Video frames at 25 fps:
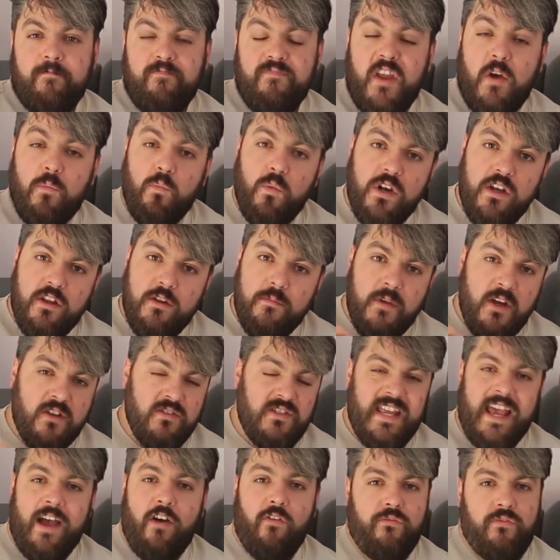And one of the
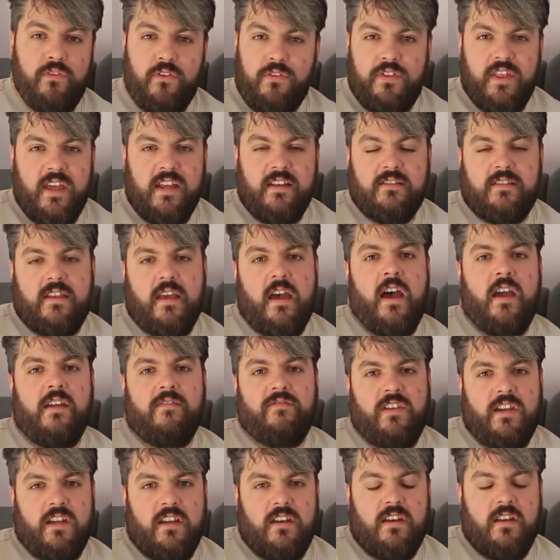most helpful things that
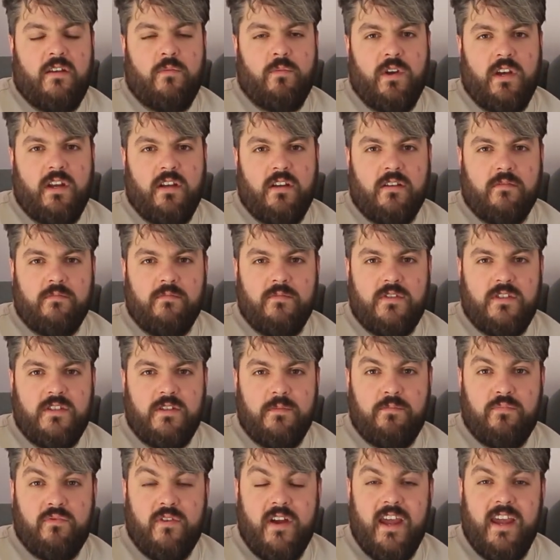I've learned when it comes to
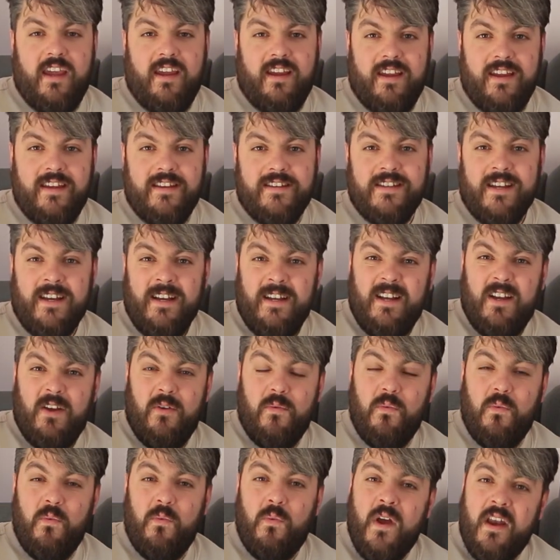praying is
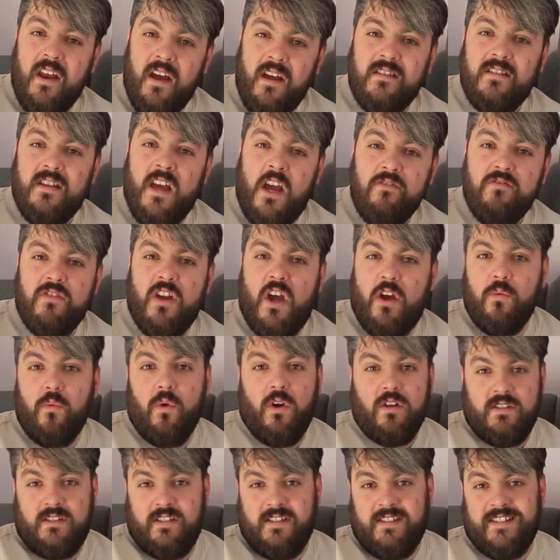when I don't know
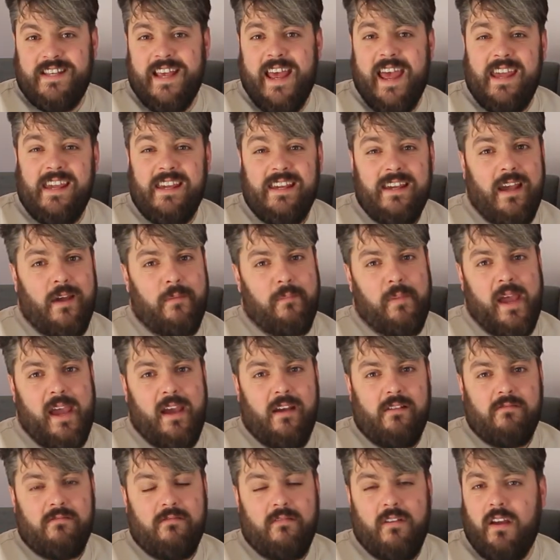what to say
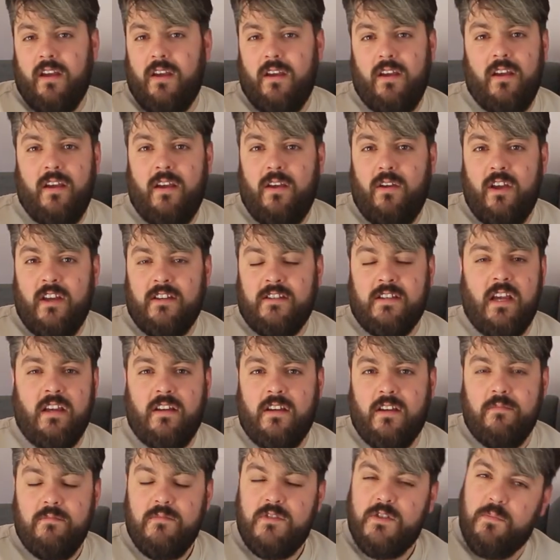about uh, uh, as I
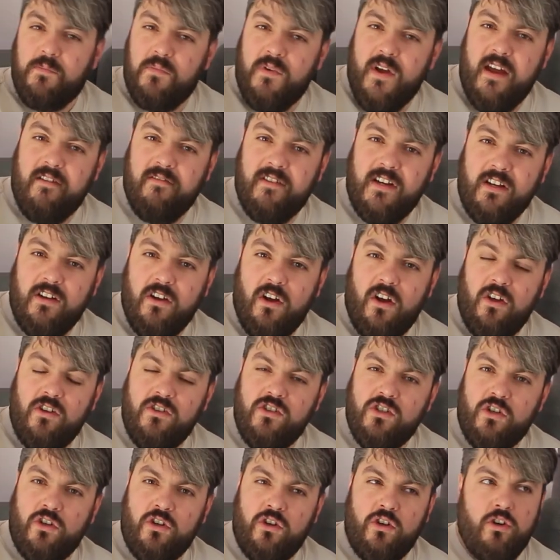come to prayer in
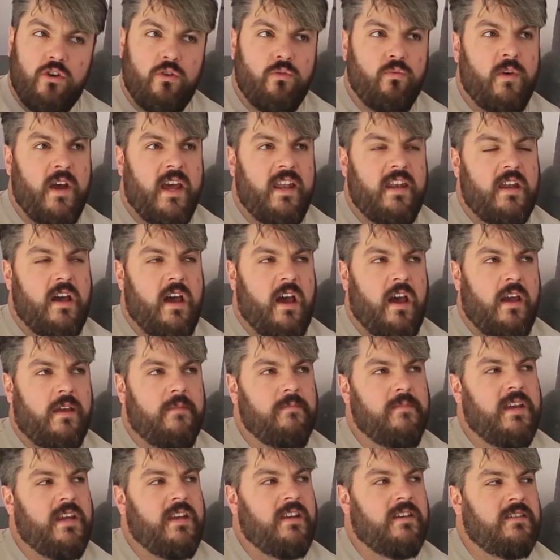God, or when
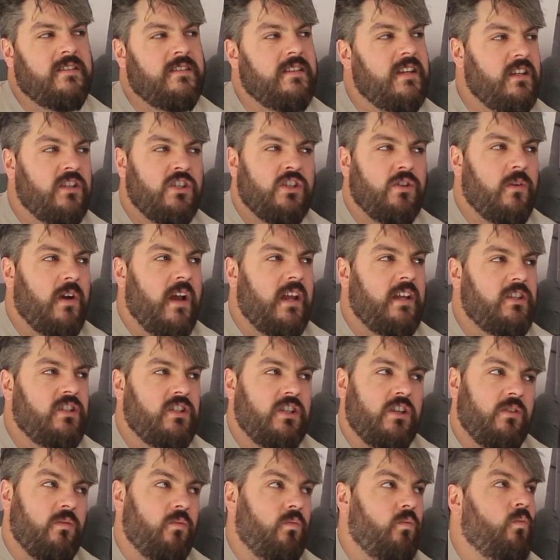I'm in a
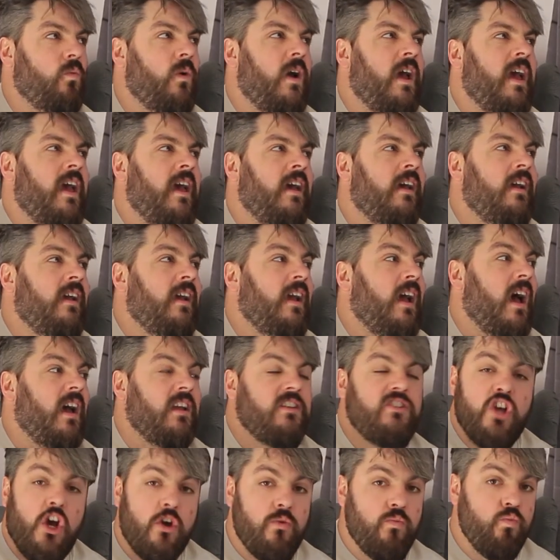situation where I
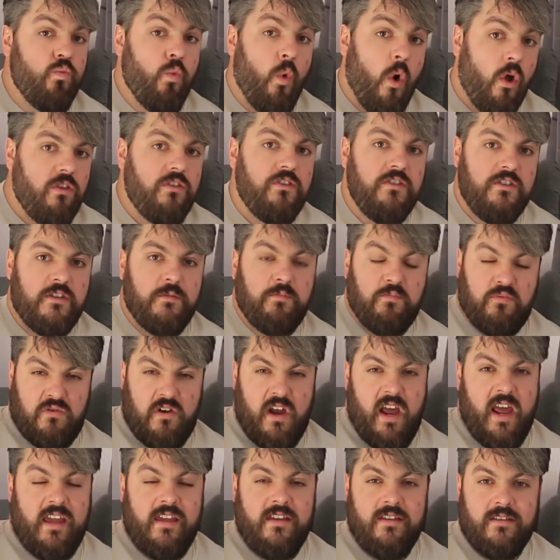don't want to
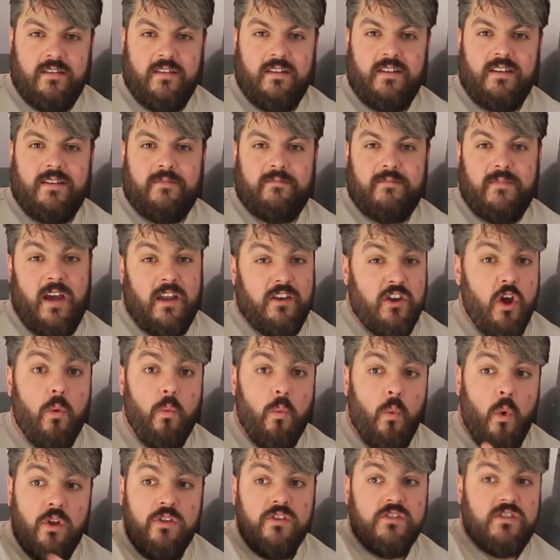pray, I
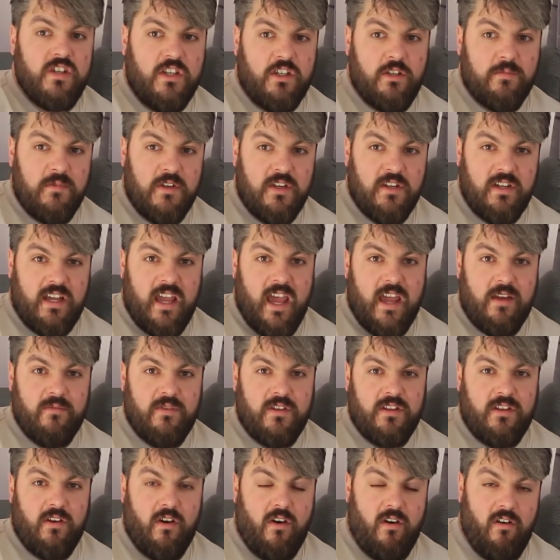don't want to communicate
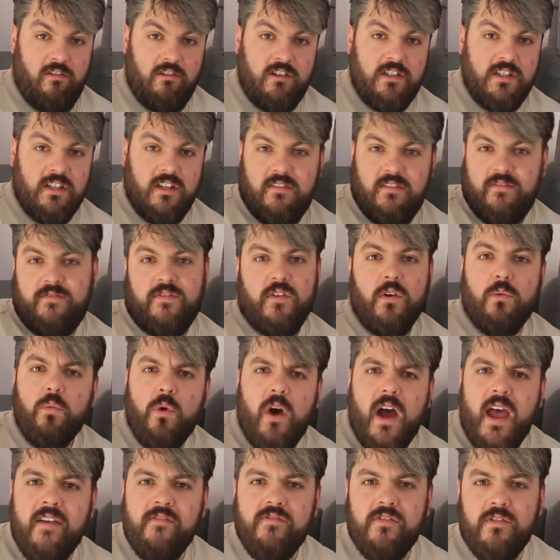with God for
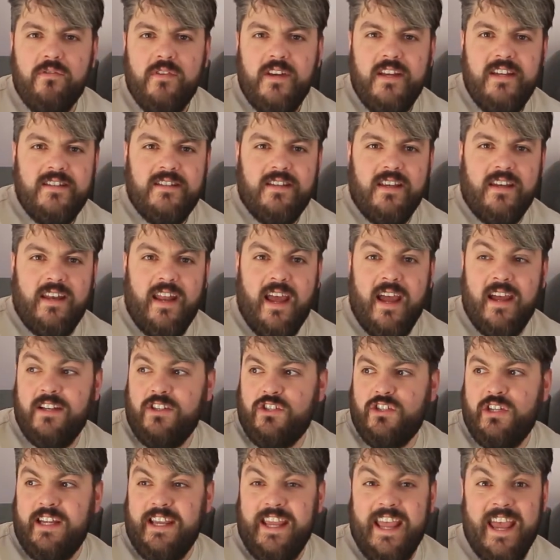whatever reason,
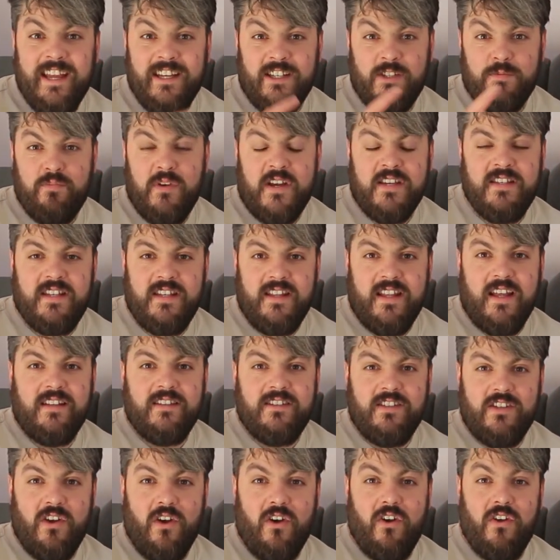actually expressing that
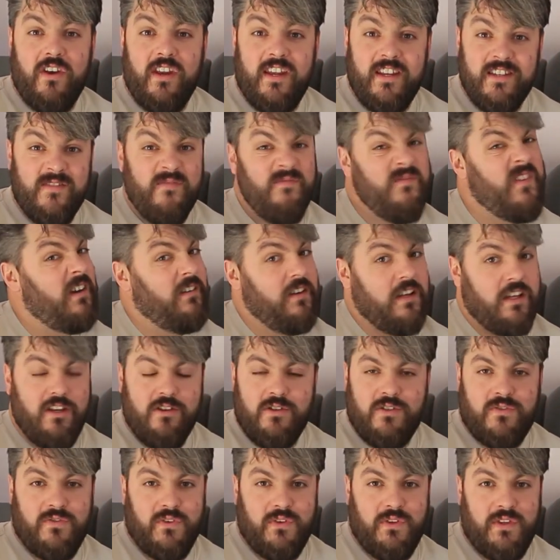to God is a very
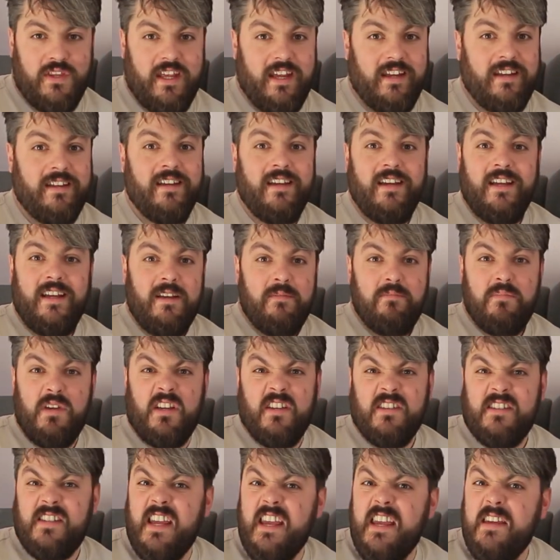useful thing
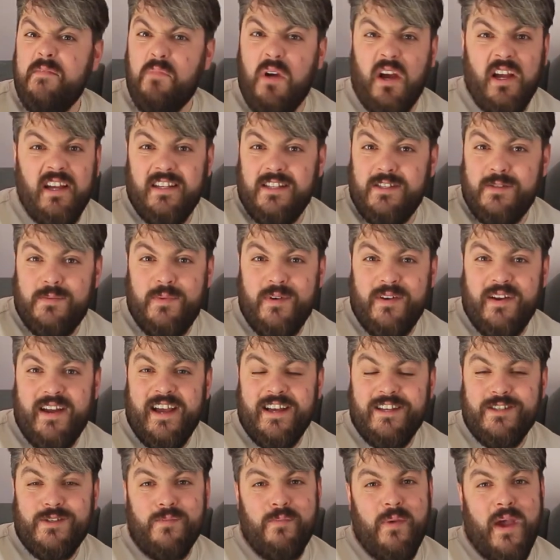because He, by His Spirit,
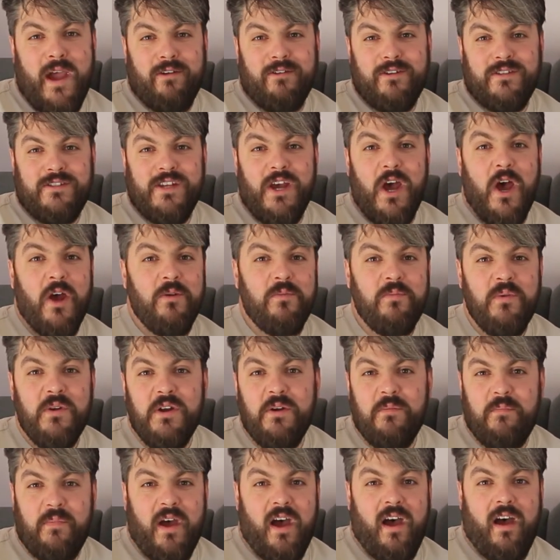has the power to open
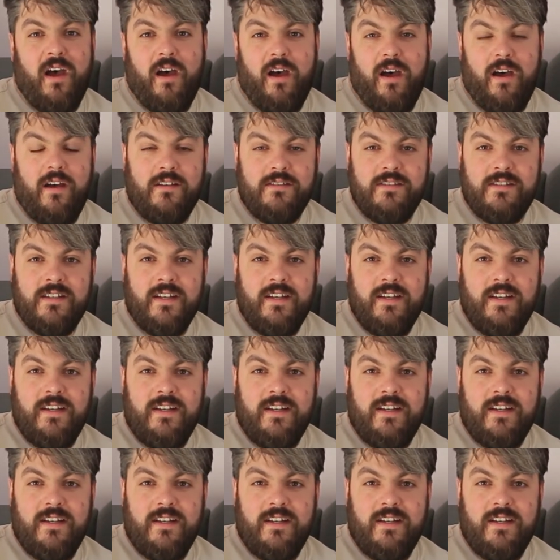up our hearts.